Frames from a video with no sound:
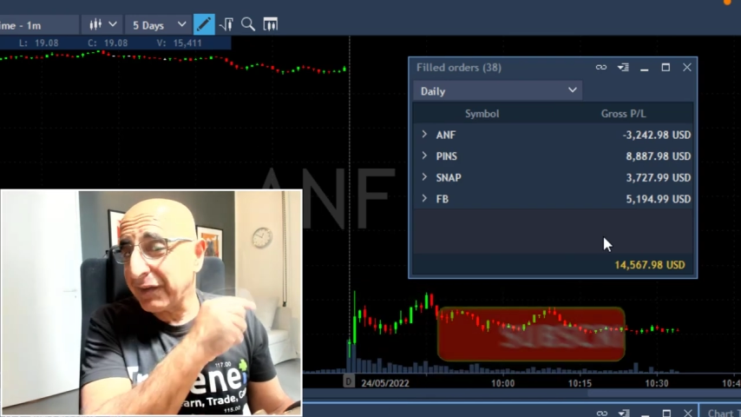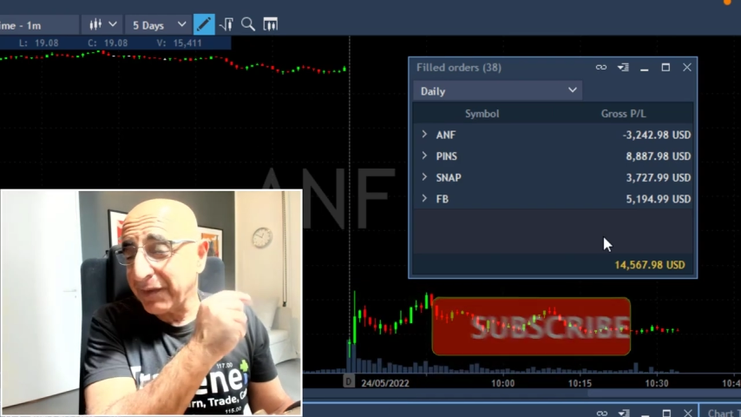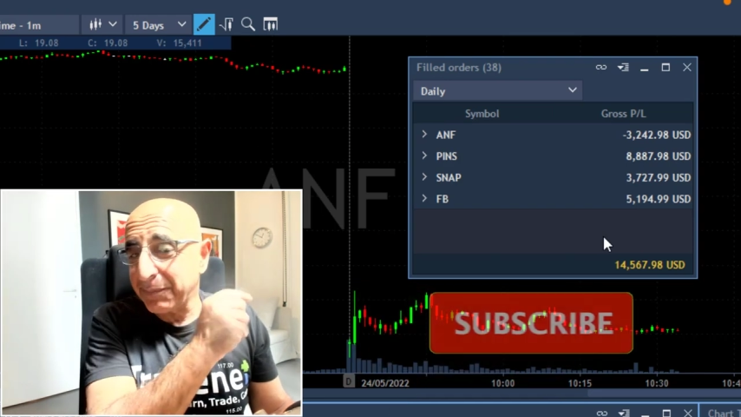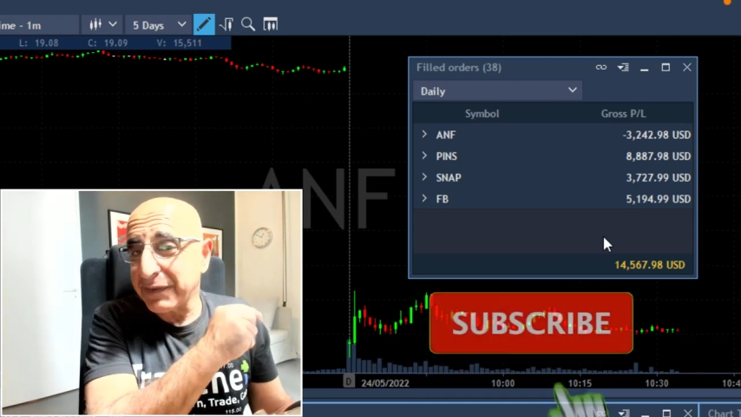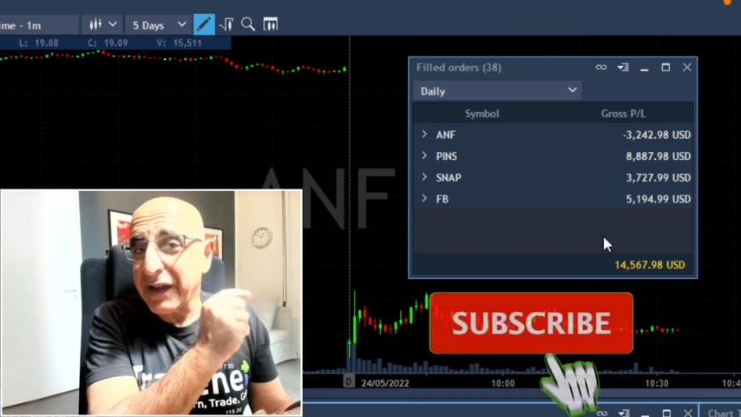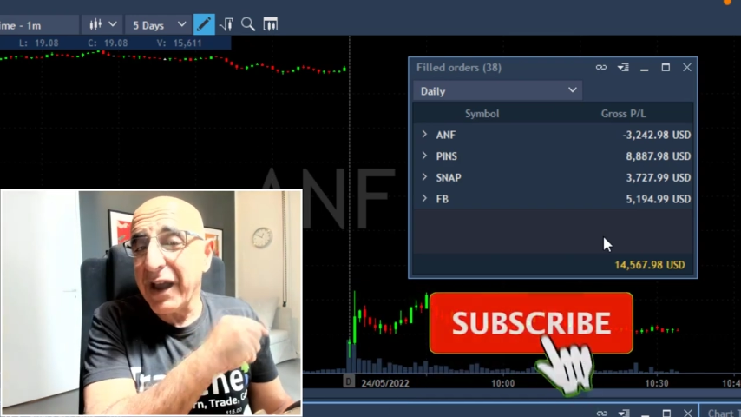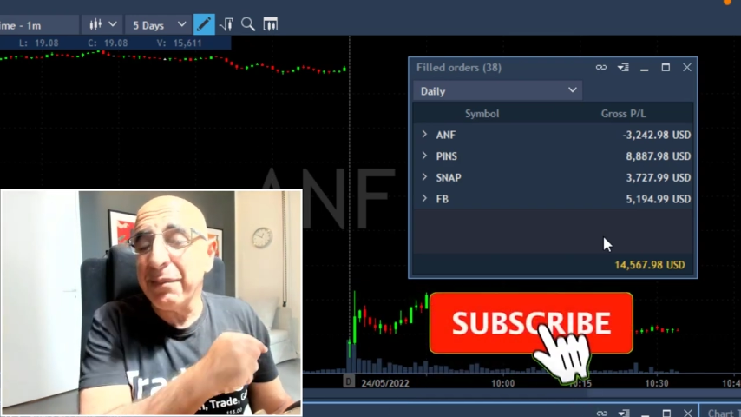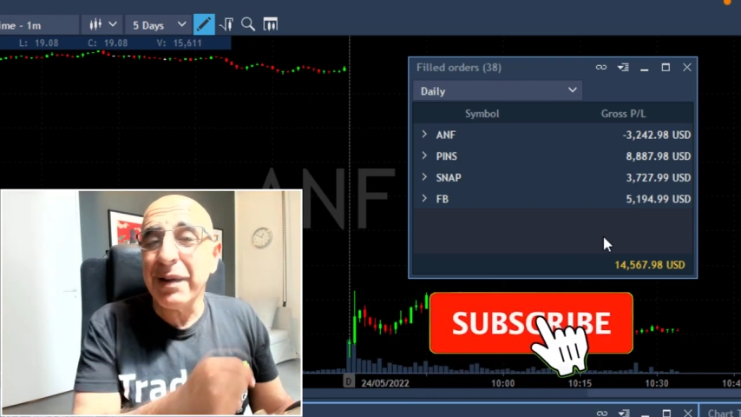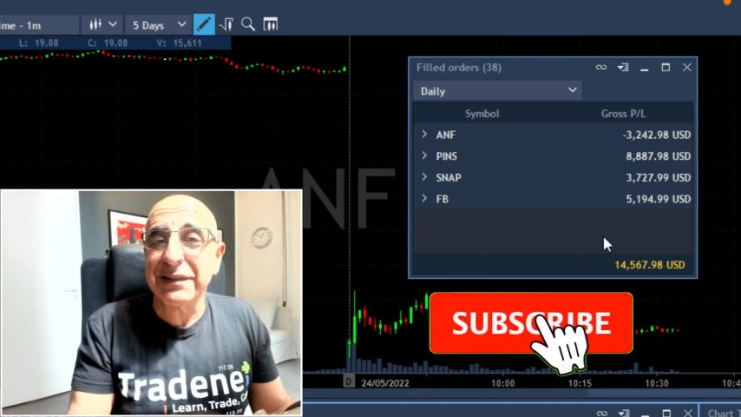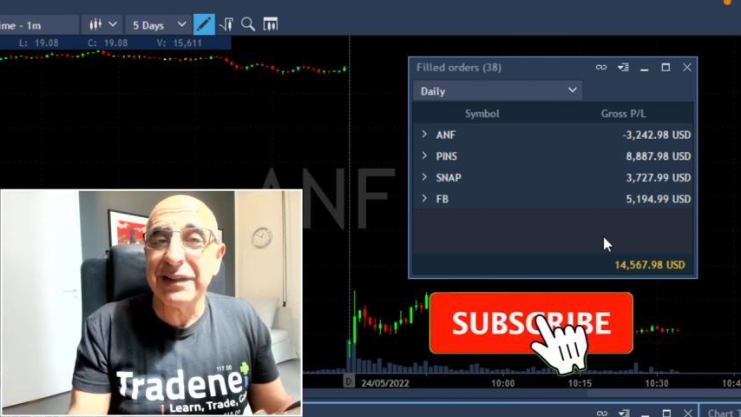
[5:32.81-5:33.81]

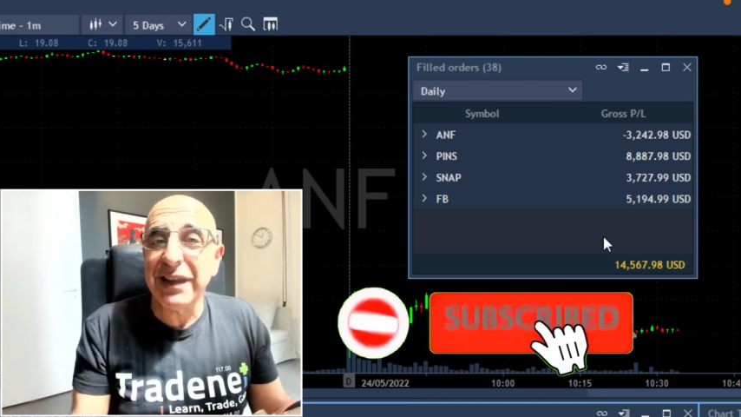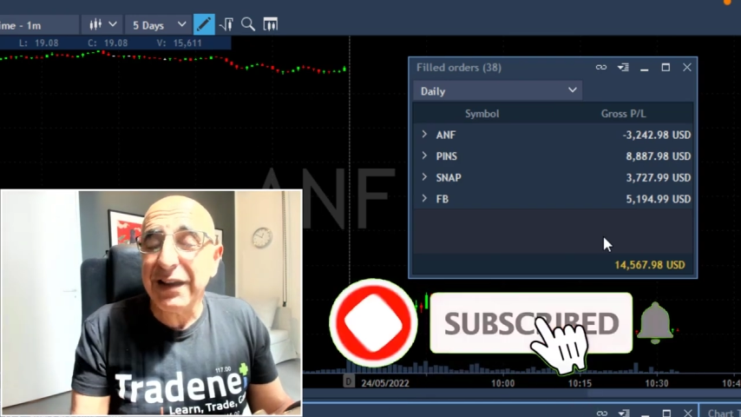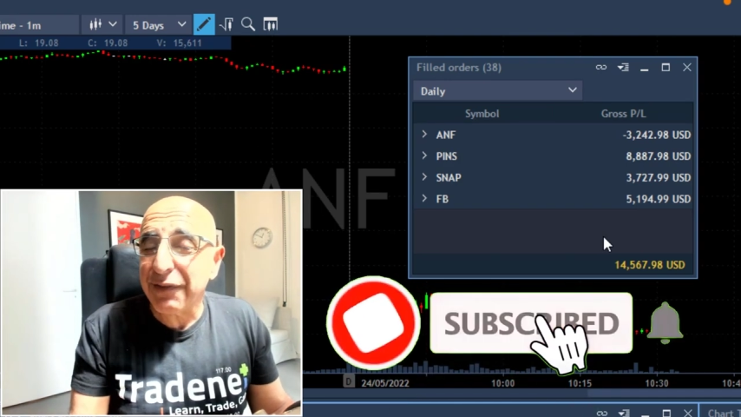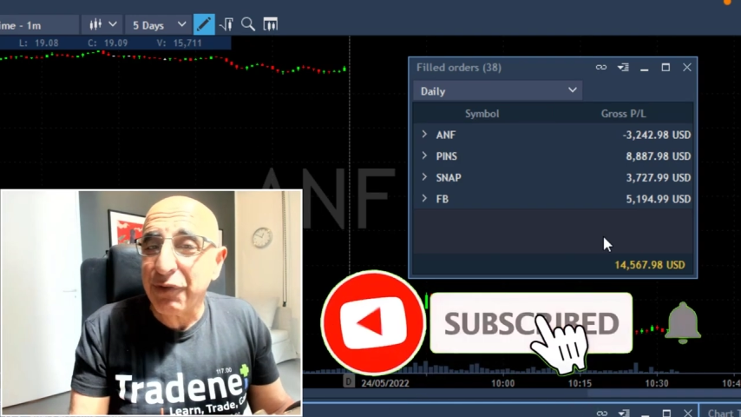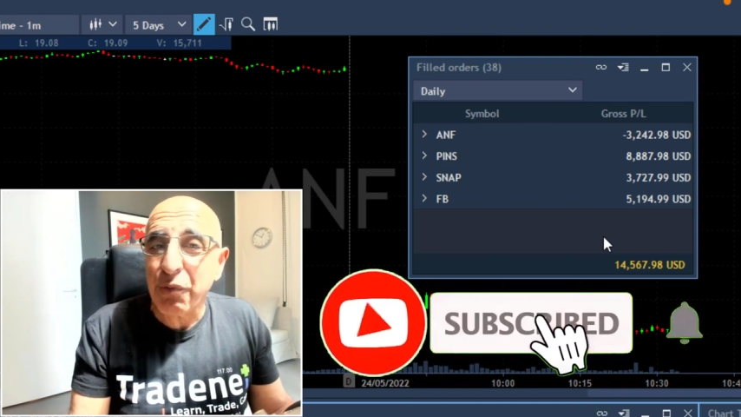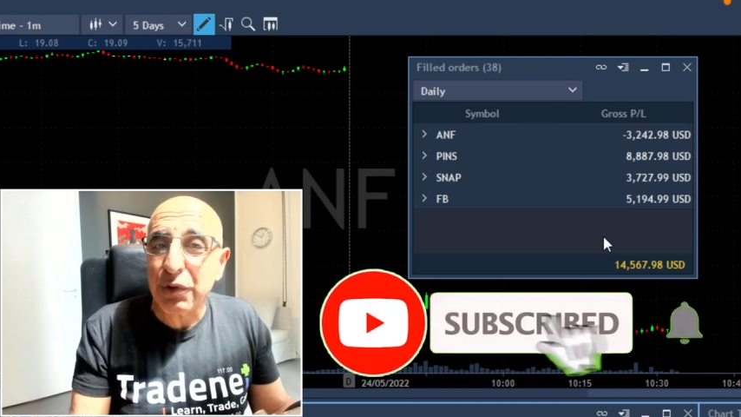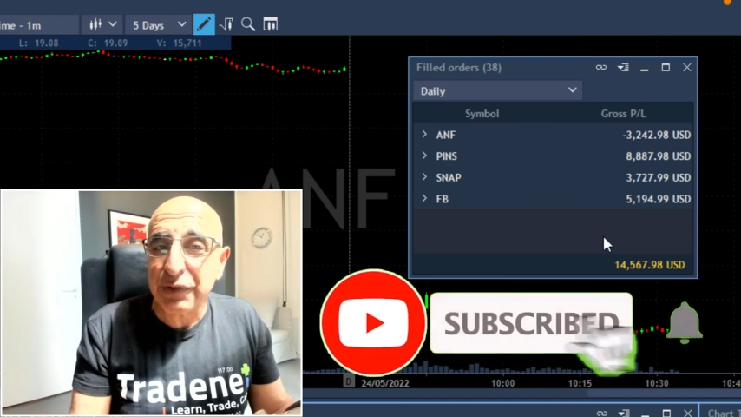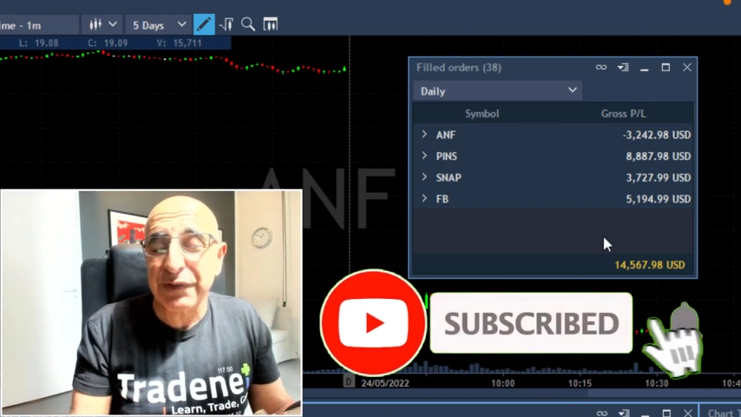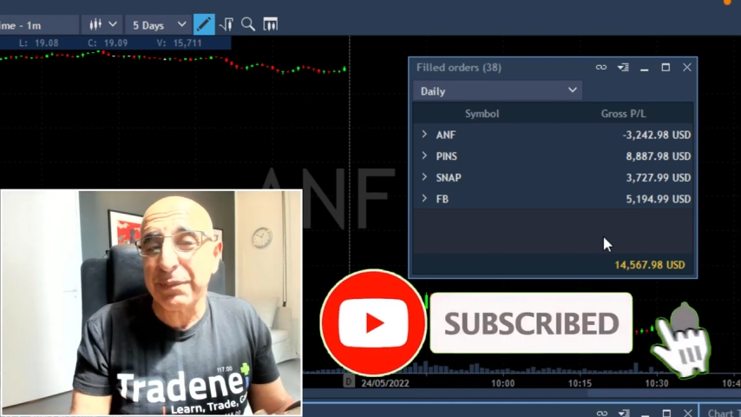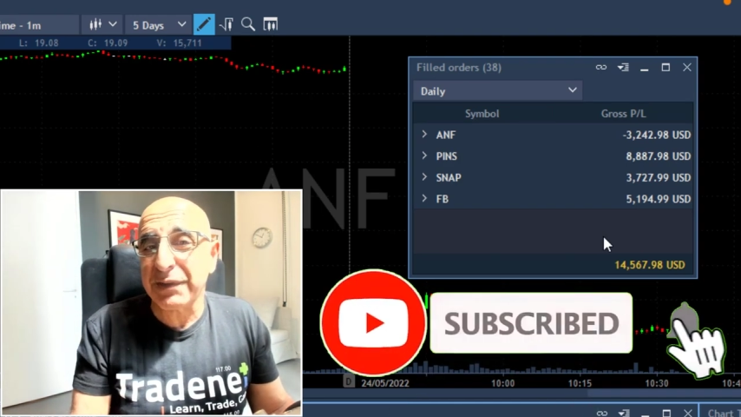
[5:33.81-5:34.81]
subscribe button here if you want to
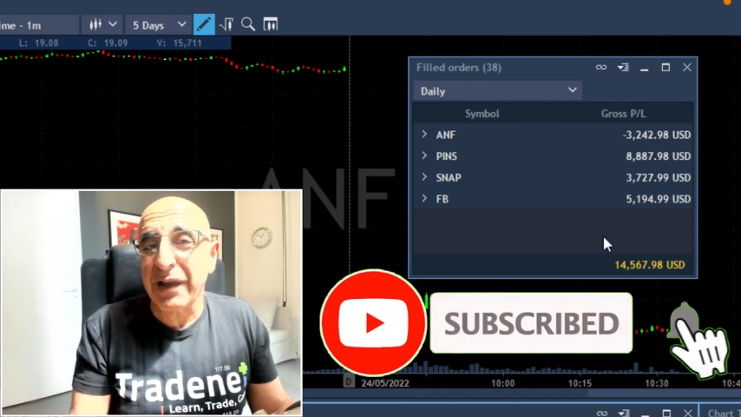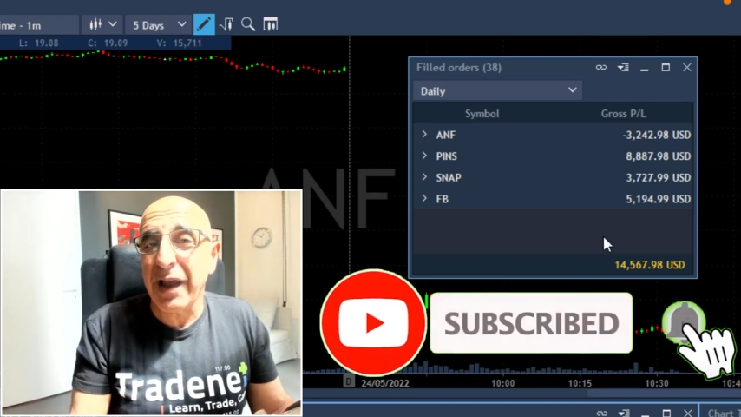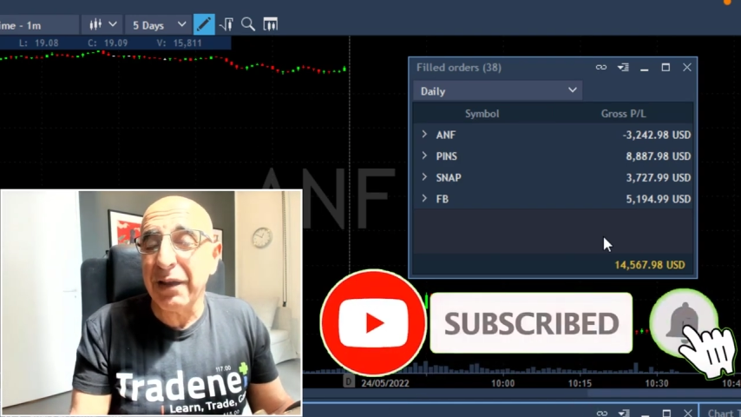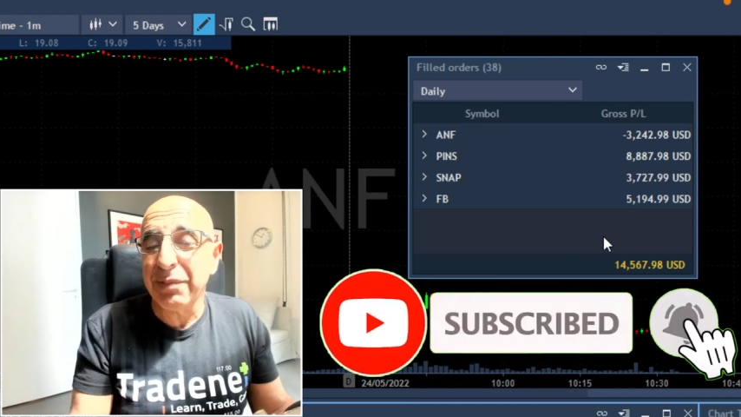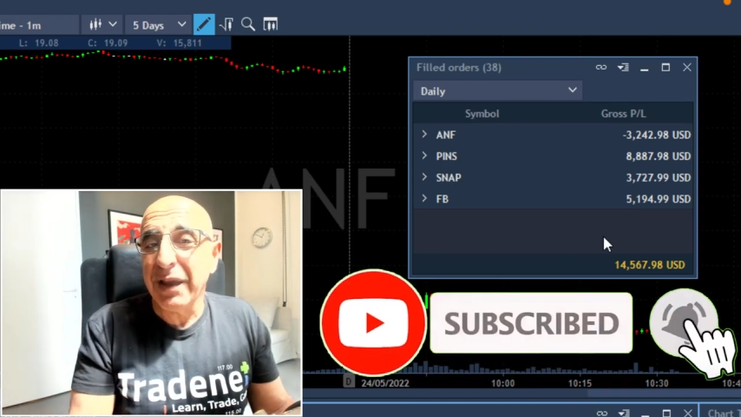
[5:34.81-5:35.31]
subscribe,